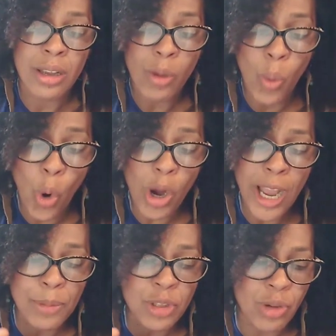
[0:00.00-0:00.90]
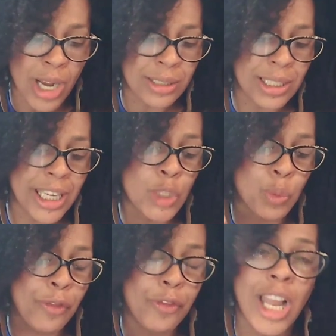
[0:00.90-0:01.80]
or obstruct its
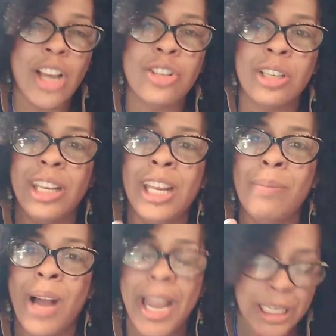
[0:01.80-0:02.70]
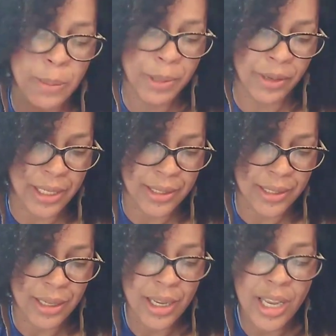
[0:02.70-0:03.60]
reflection in my
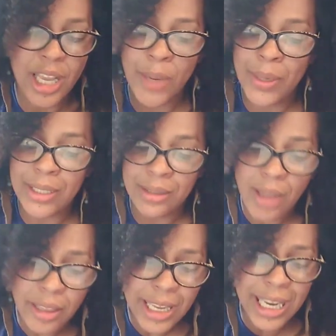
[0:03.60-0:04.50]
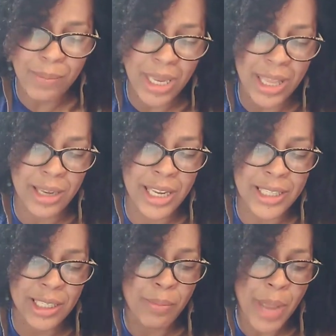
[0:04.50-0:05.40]
experience. There is nothing in me that
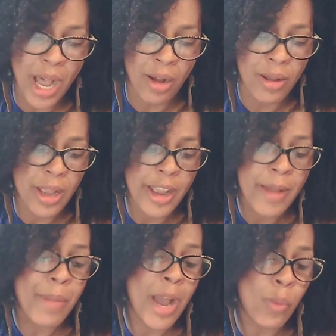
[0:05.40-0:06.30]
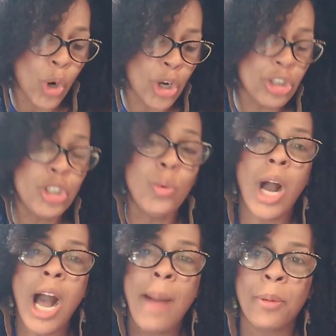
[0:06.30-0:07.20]
needs compel my word to
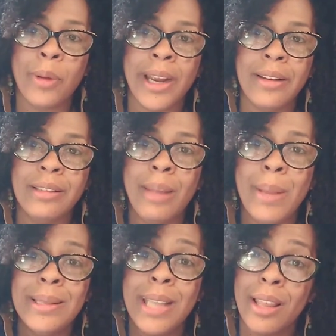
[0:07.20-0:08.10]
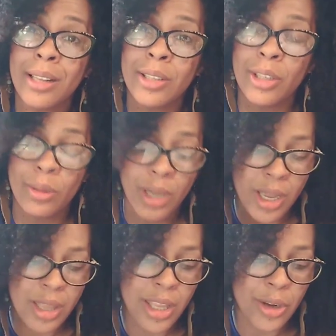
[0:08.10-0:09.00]
operate. Let me say that to you.
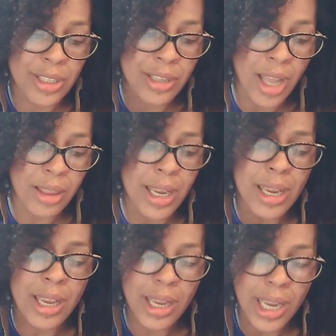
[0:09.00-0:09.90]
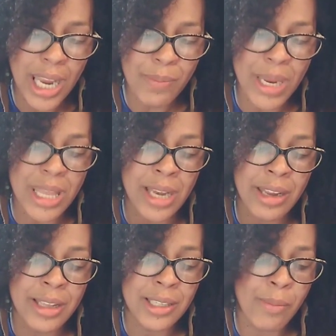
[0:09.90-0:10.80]
There's nothing in me that
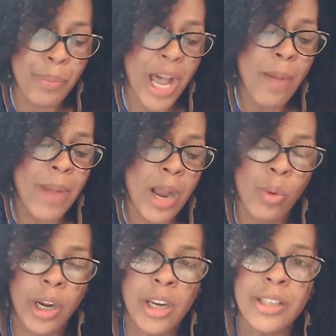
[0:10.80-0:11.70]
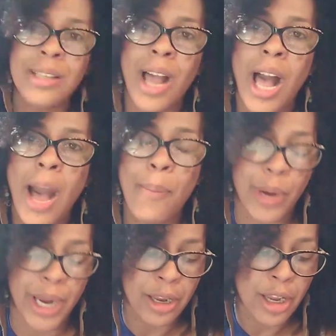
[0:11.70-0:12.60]
needs compel my words to
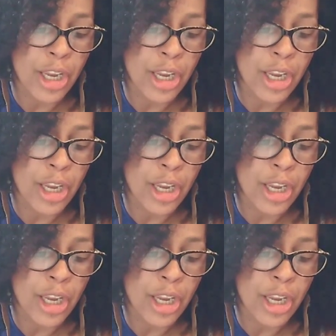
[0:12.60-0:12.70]
operate,